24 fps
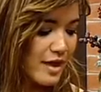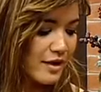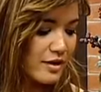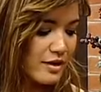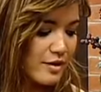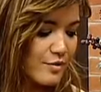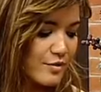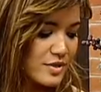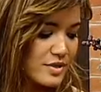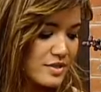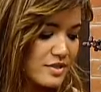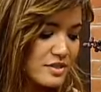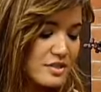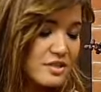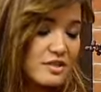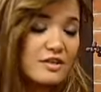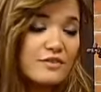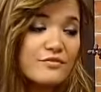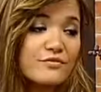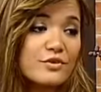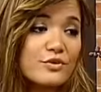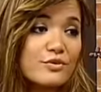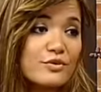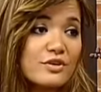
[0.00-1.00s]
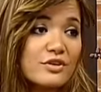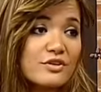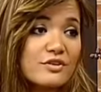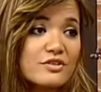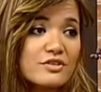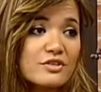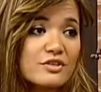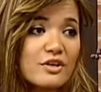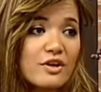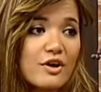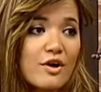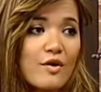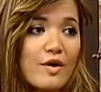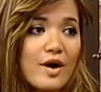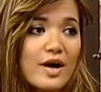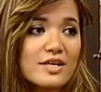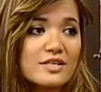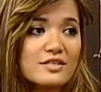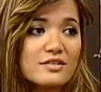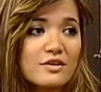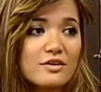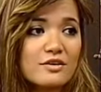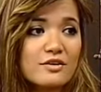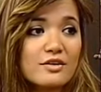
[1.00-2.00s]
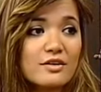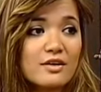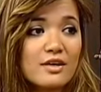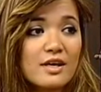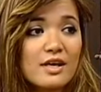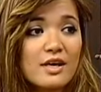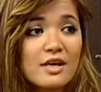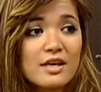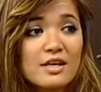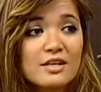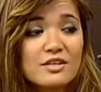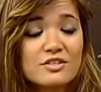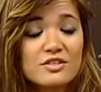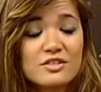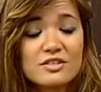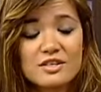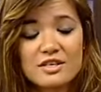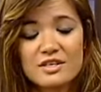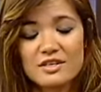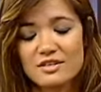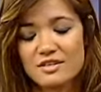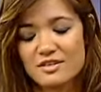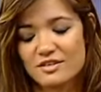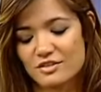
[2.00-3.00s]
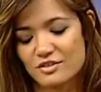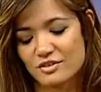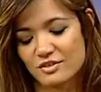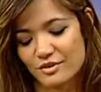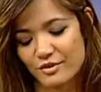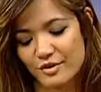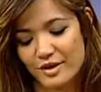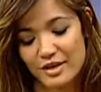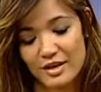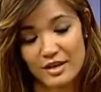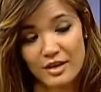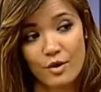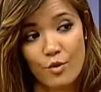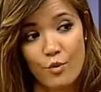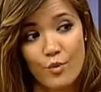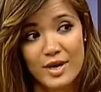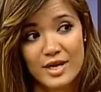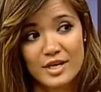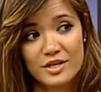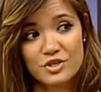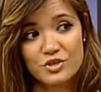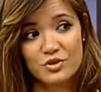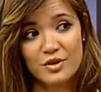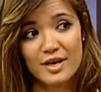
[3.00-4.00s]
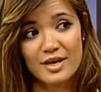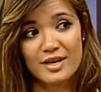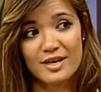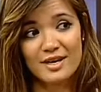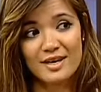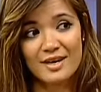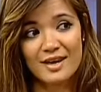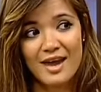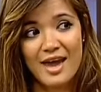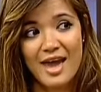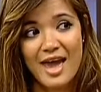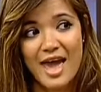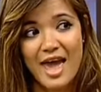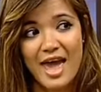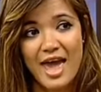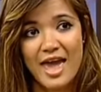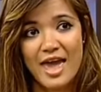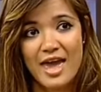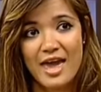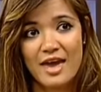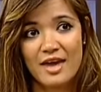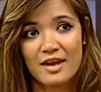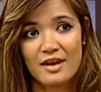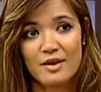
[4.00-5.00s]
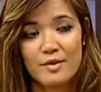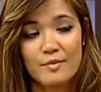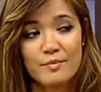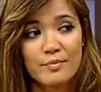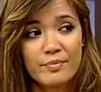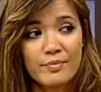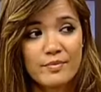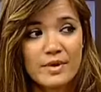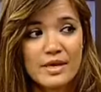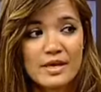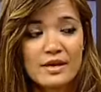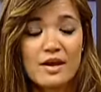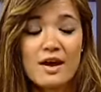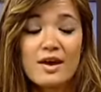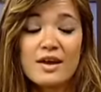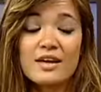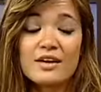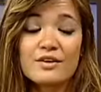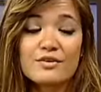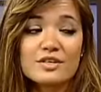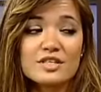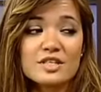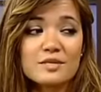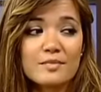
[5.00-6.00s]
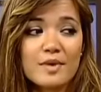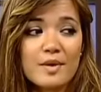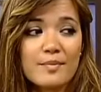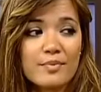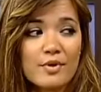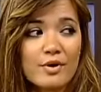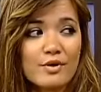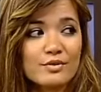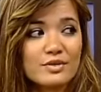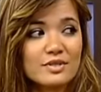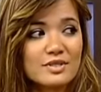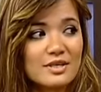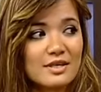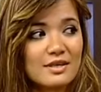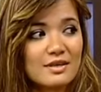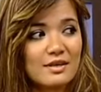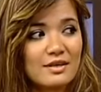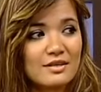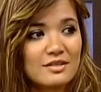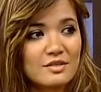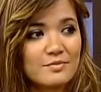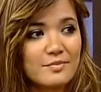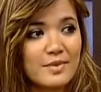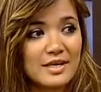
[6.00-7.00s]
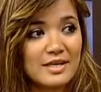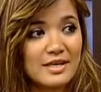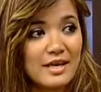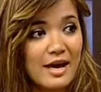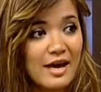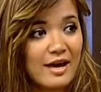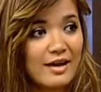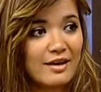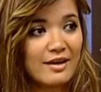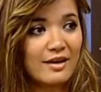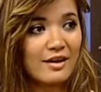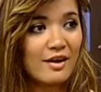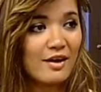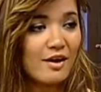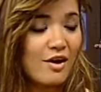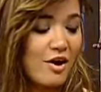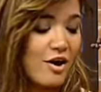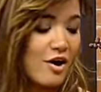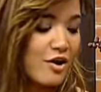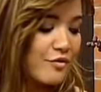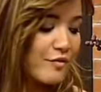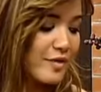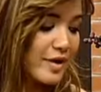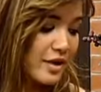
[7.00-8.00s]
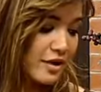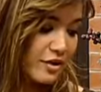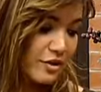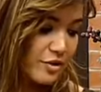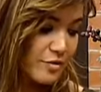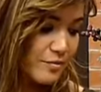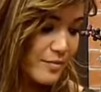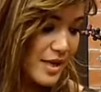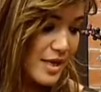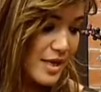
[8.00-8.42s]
and it wasn't until a few years ago I started integrating weight training and increasing my protein into my diet on a regular